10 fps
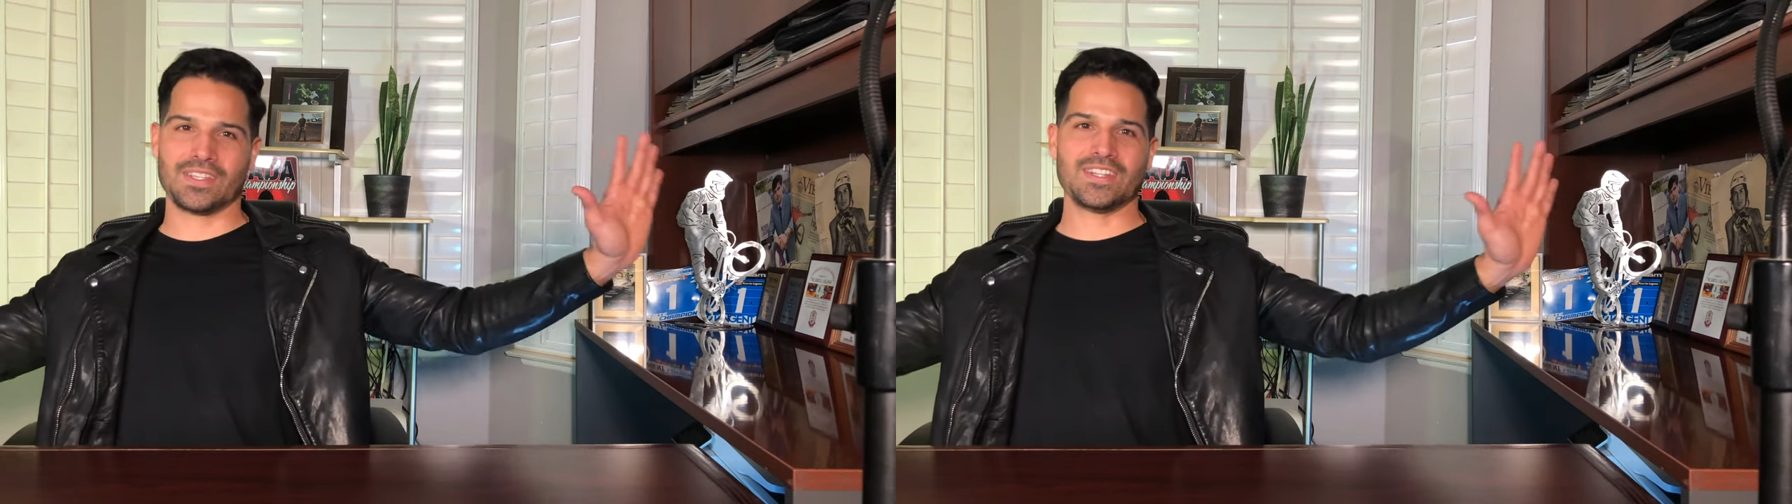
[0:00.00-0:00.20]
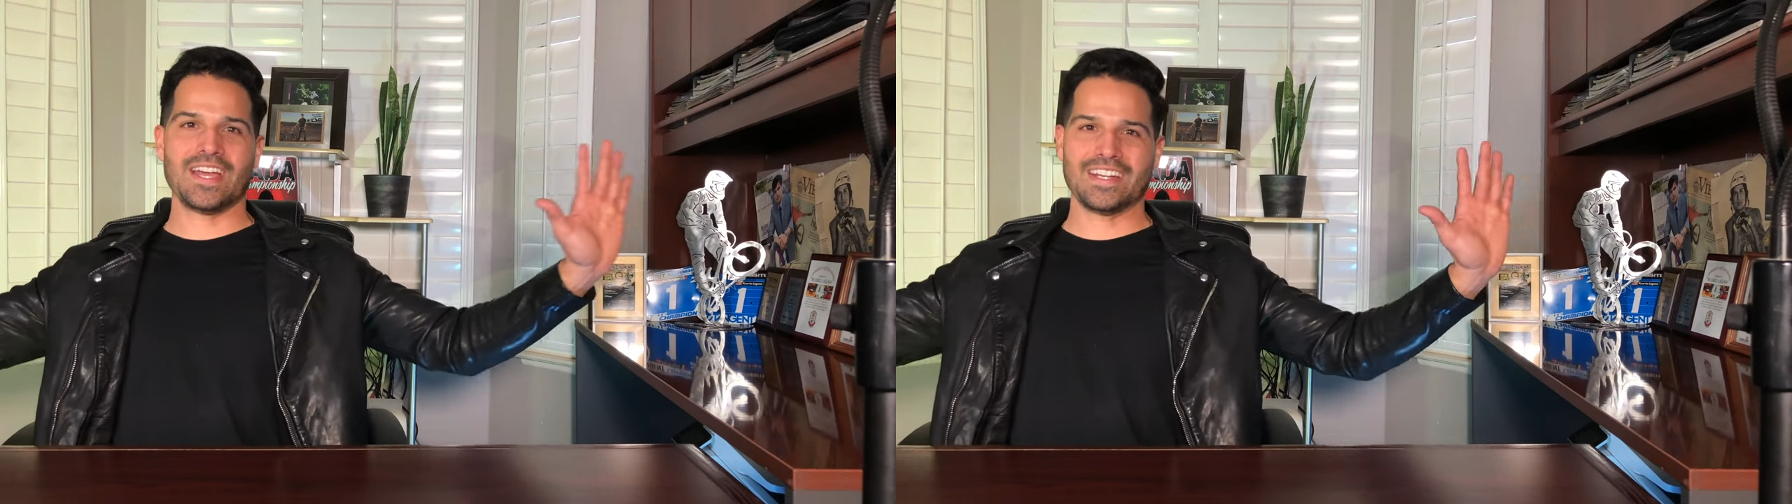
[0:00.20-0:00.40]

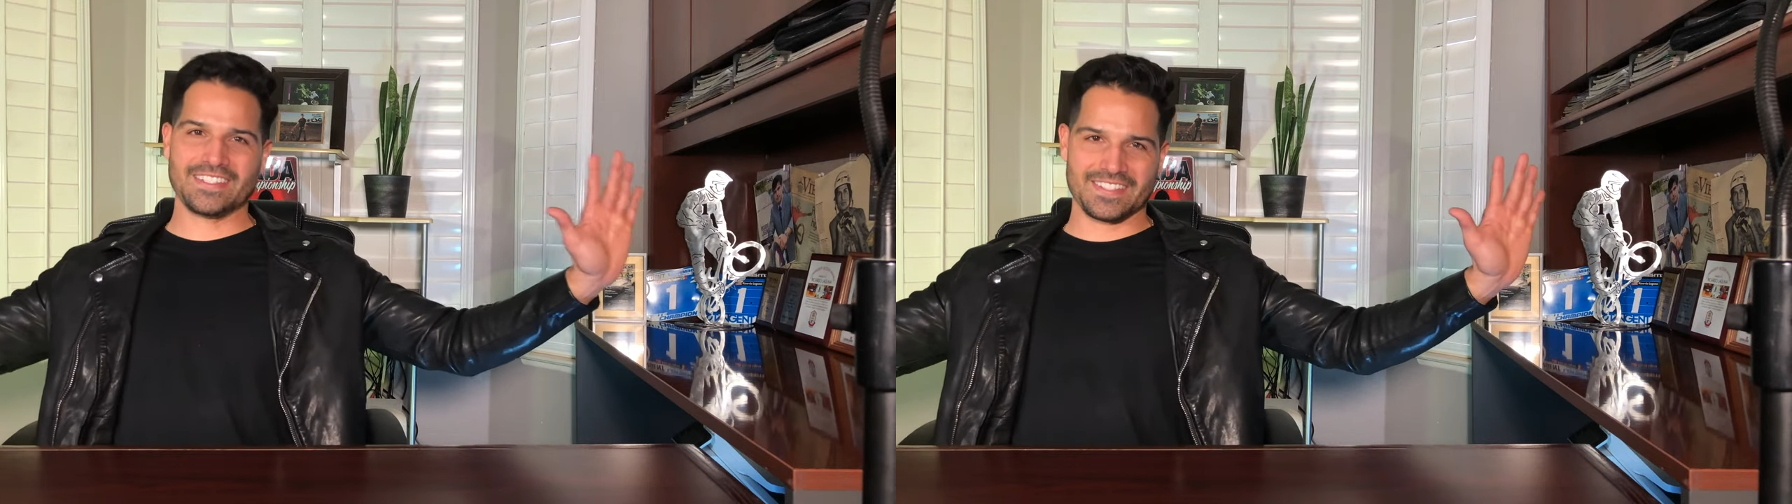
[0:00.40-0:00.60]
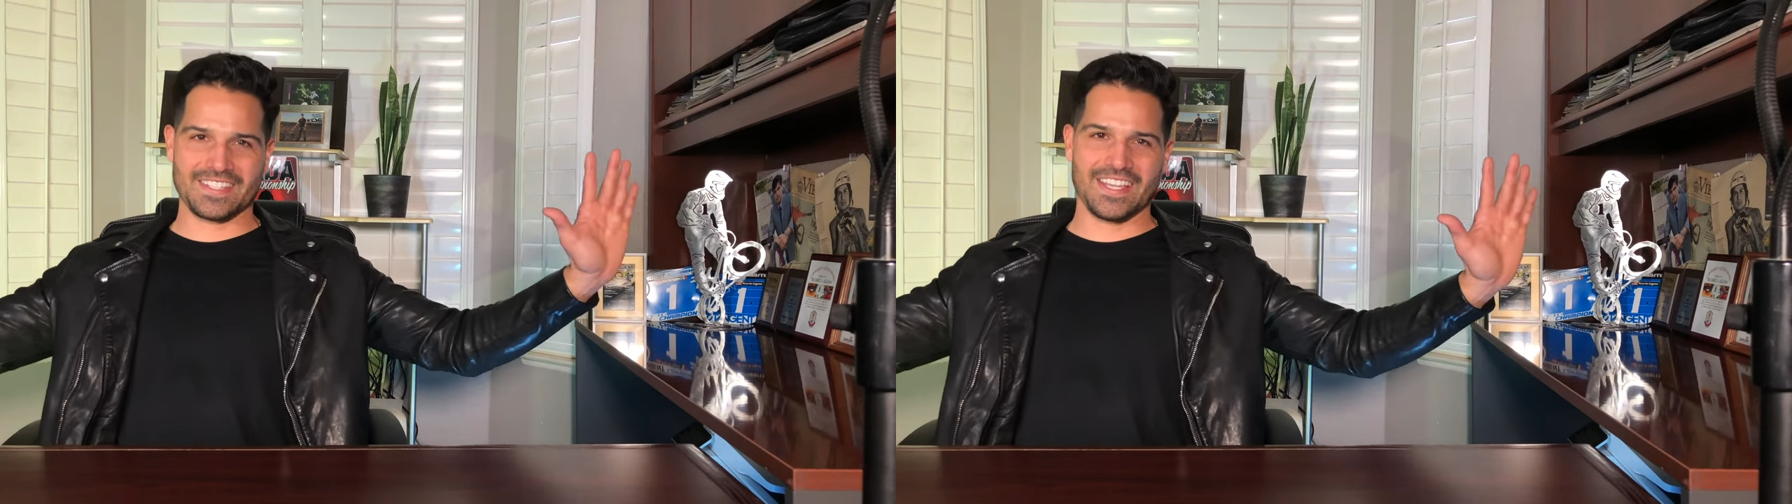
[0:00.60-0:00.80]

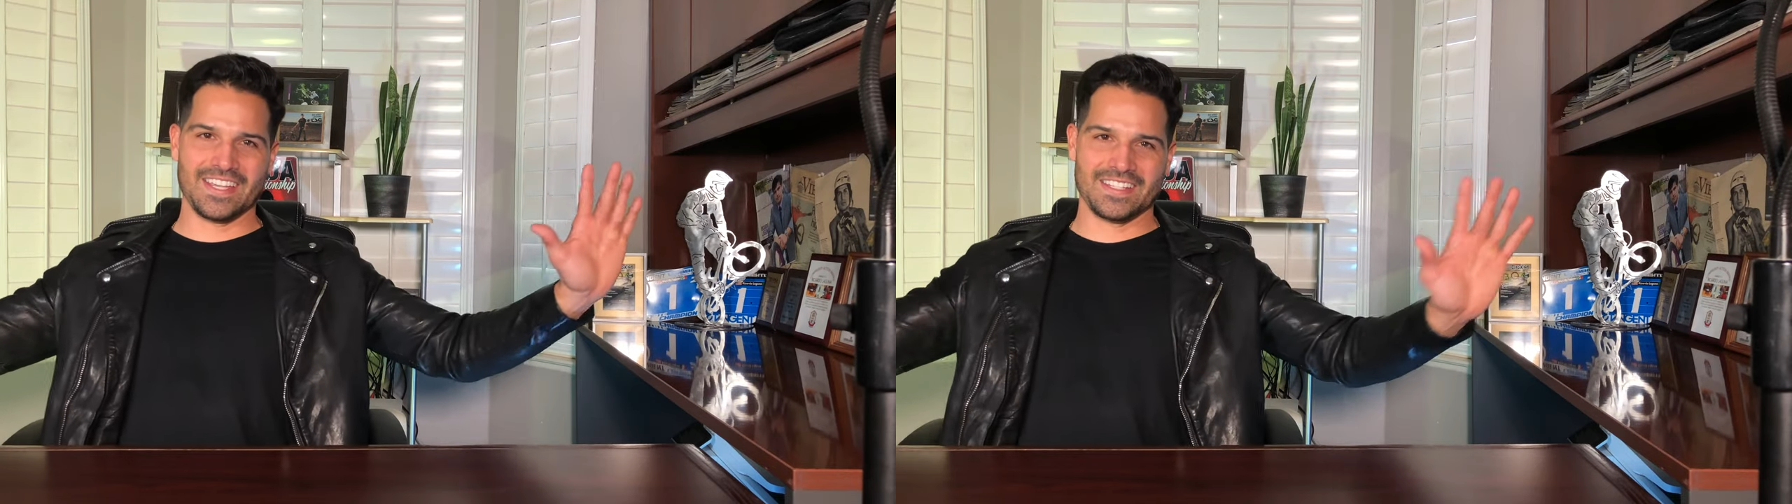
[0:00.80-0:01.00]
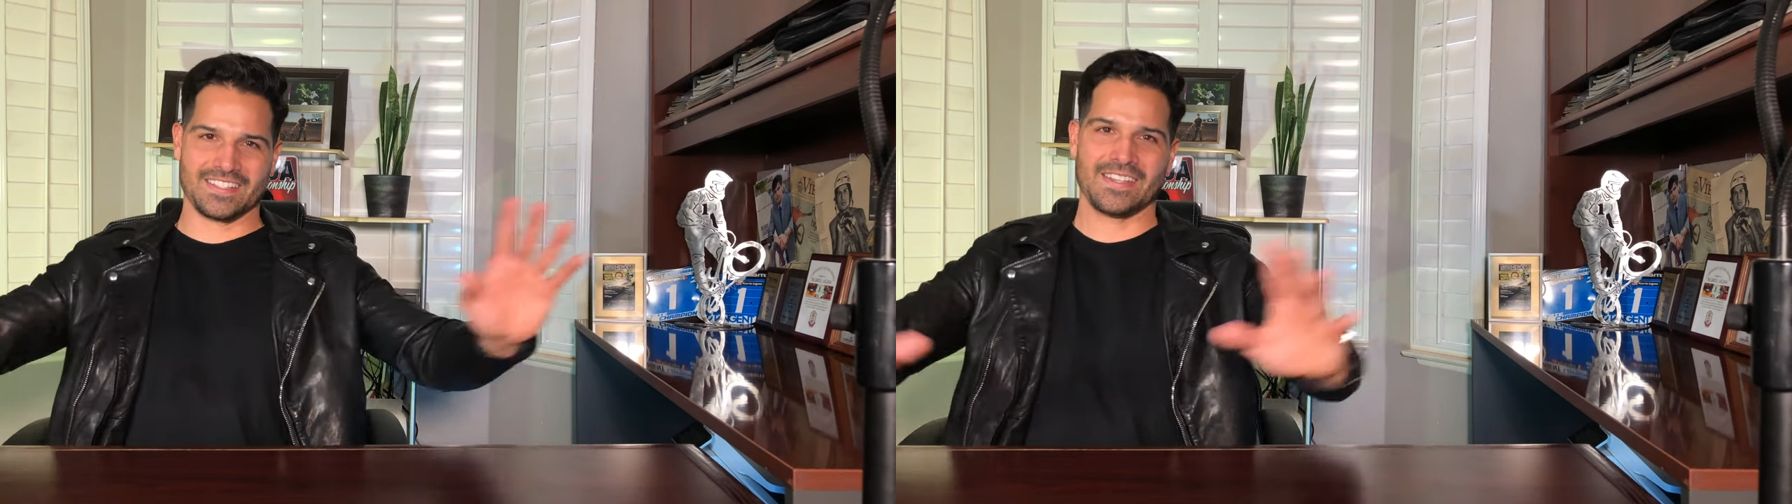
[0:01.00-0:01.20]
United
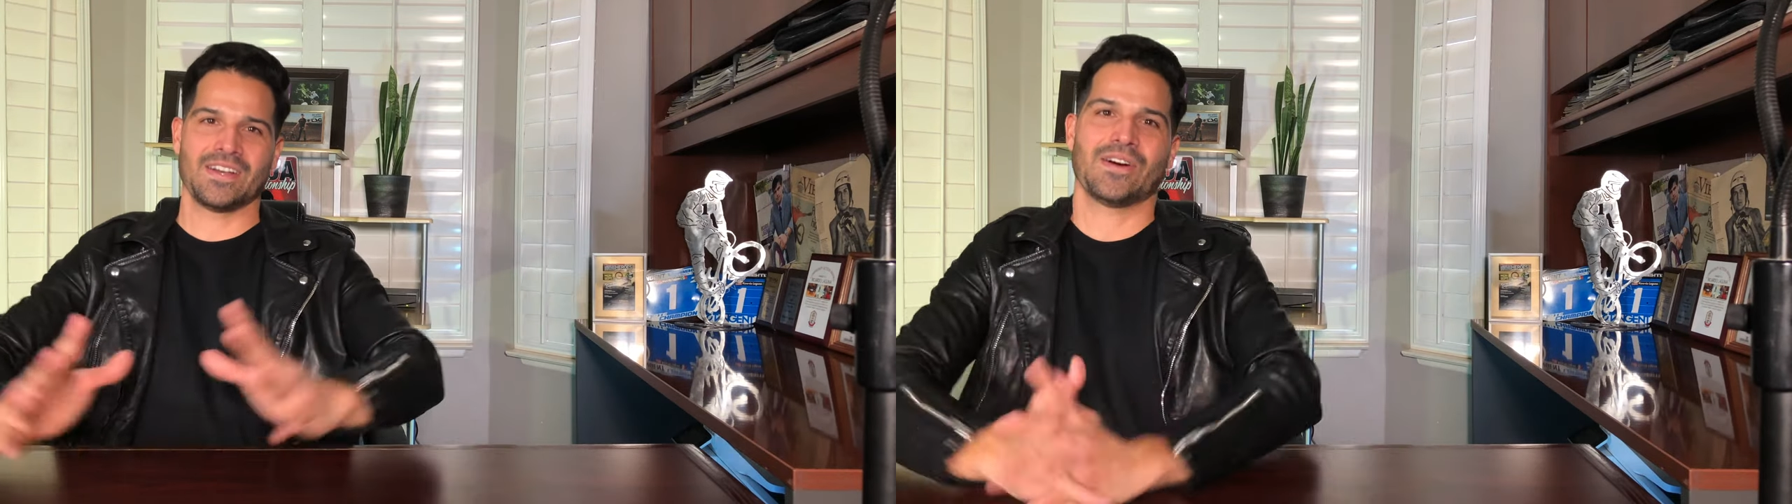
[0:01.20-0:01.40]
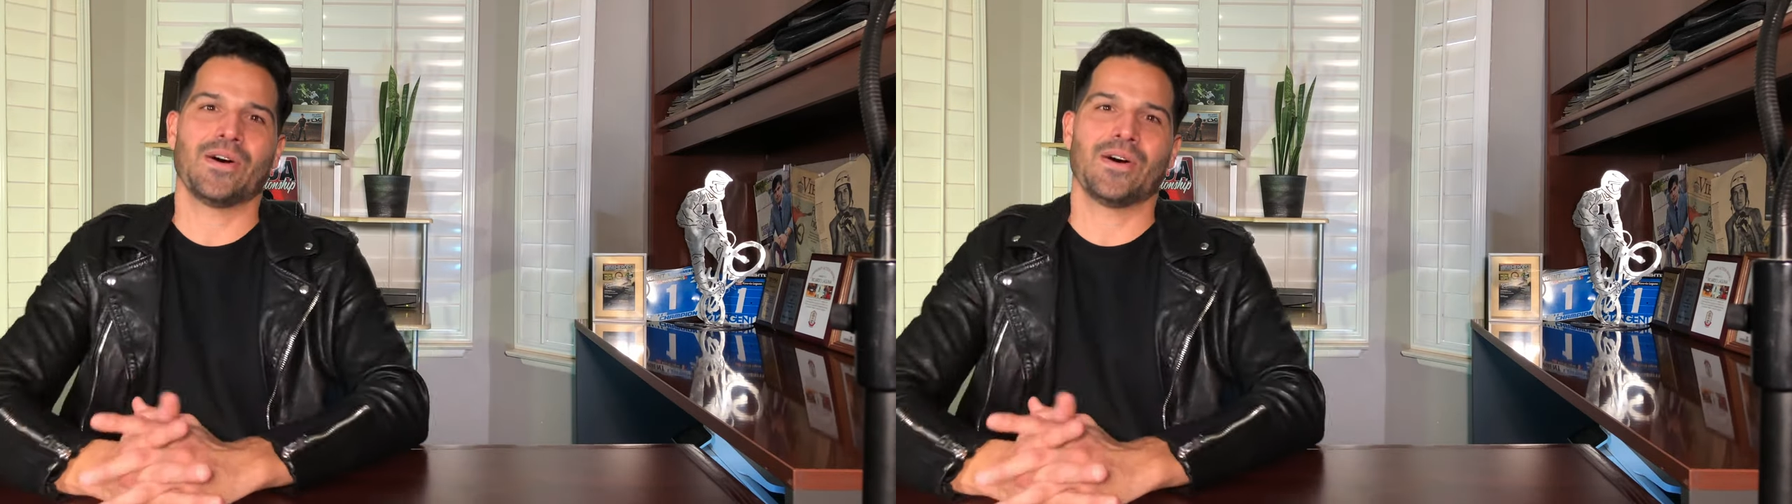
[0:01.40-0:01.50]
States